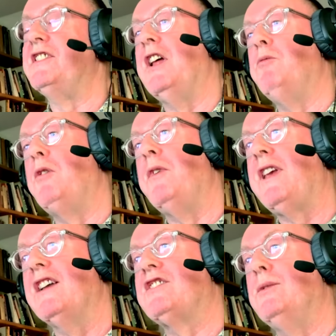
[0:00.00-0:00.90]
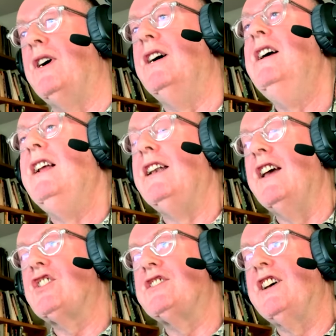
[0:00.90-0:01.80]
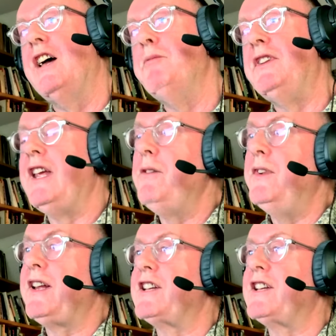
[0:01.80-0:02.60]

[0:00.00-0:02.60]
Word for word: and then when we get to our leisure time in the evening,